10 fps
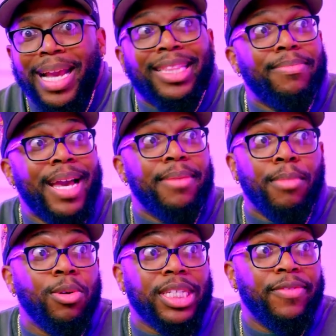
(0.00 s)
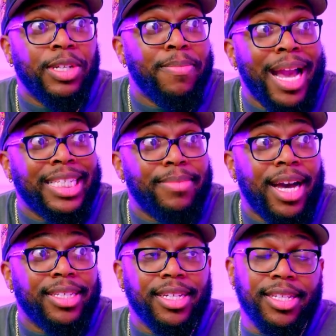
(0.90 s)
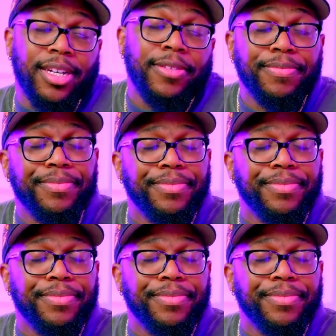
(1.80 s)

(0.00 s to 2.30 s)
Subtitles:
make the most of it. You can maximize it. So